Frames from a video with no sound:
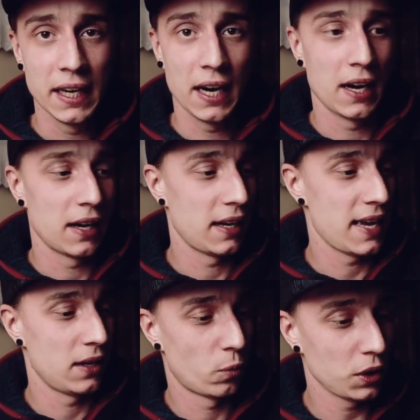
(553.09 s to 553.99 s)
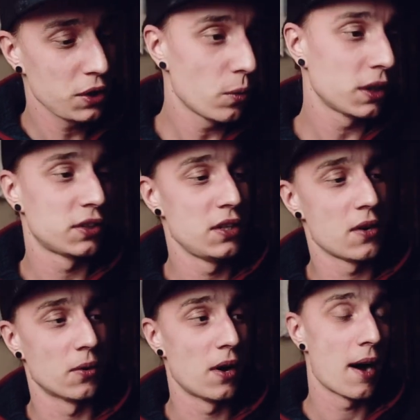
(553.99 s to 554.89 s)
and what do you want to
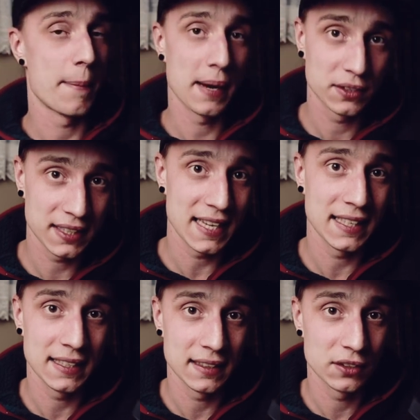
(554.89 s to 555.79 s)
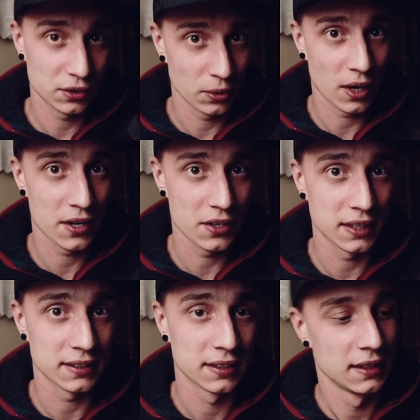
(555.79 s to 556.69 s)
know about the 80 to
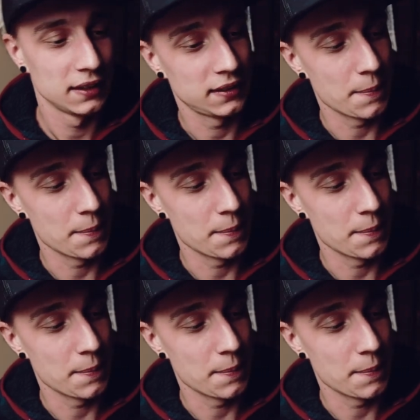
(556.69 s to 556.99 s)
200,